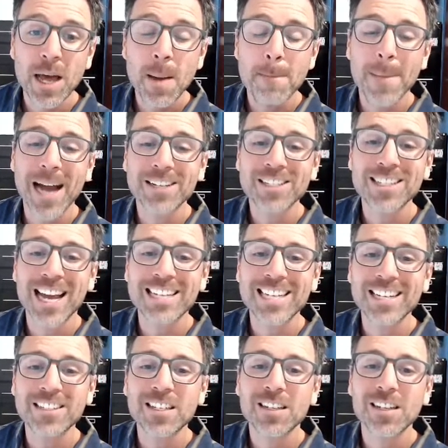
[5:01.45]
matches
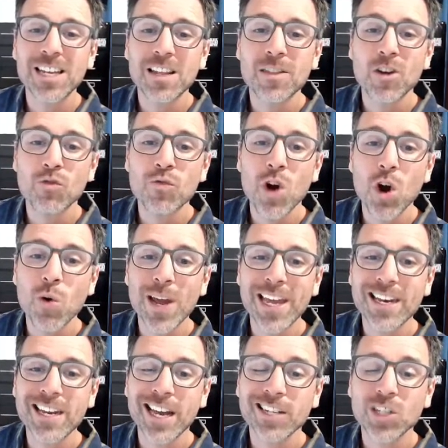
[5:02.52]
identically the row
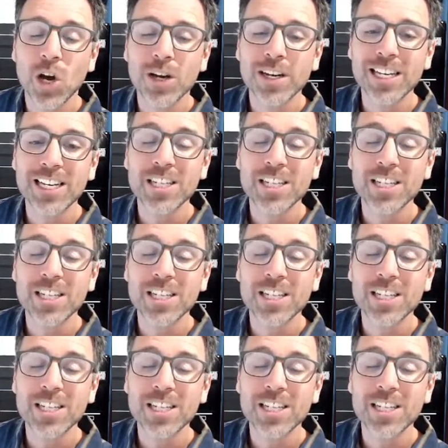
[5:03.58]
index on each